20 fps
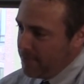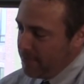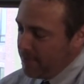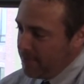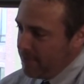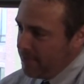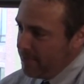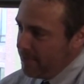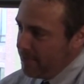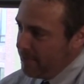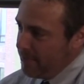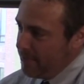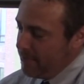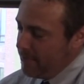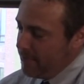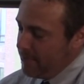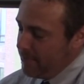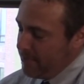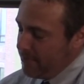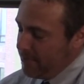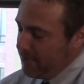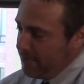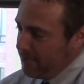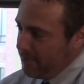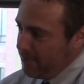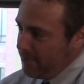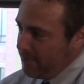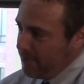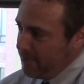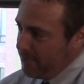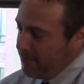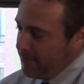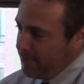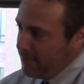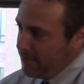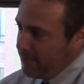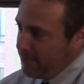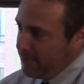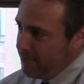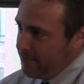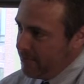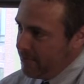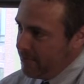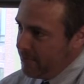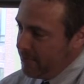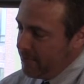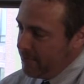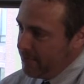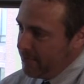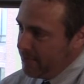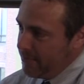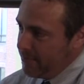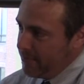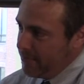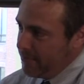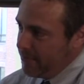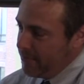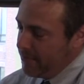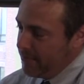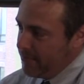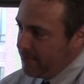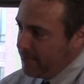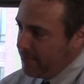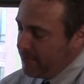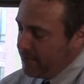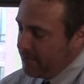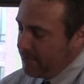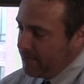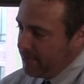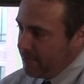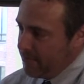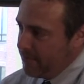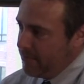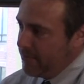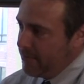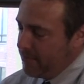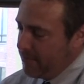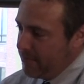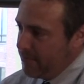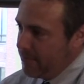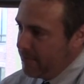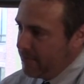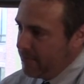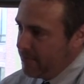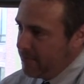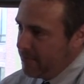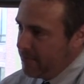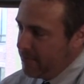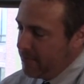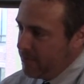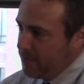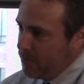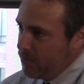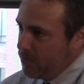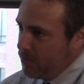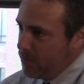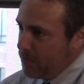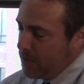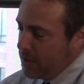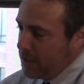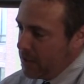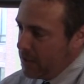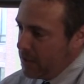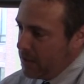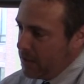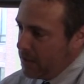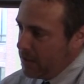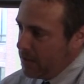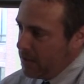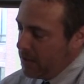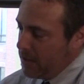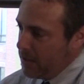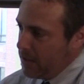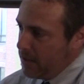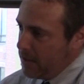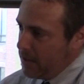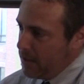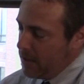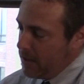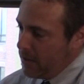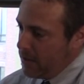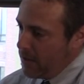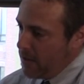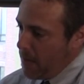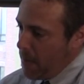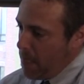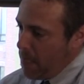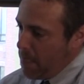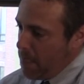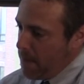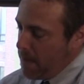This person isn't speaking.